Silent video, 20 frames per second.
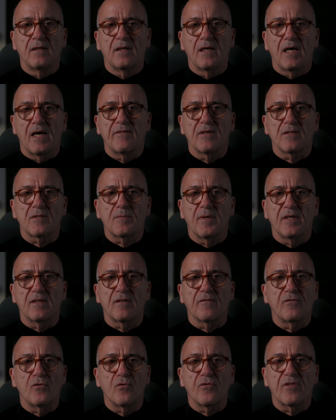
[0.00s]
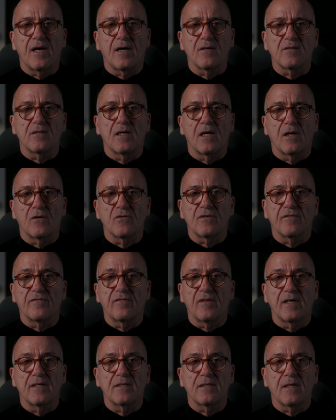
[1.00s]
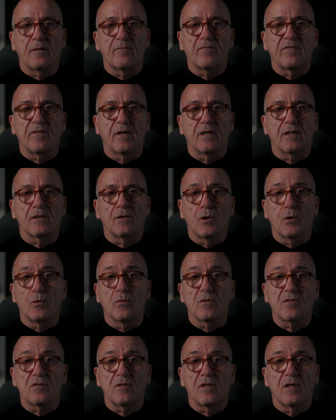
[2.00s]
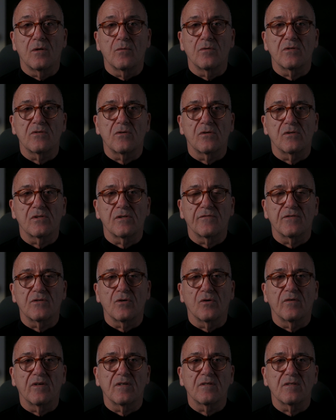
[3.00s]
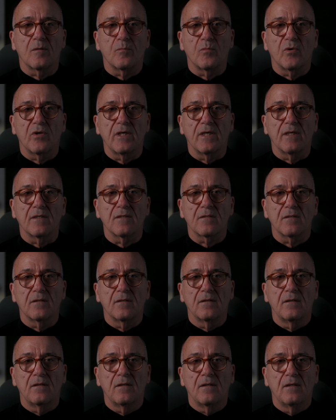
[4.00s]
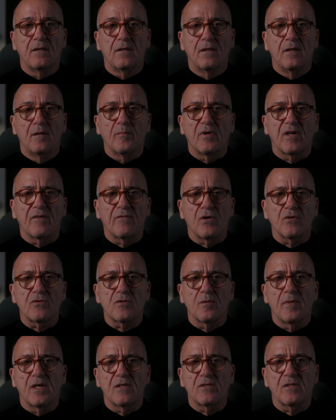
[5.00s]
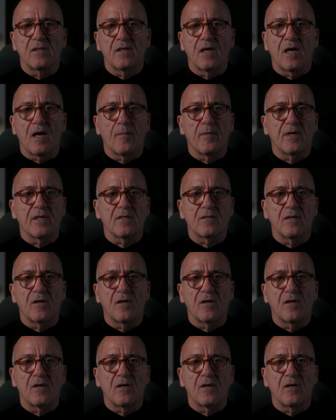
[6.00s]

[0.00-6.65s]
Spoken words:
having spent a few thousand hours of flight time flying low and slow in search of Soviet submarines. But I've also mentioned the ominous and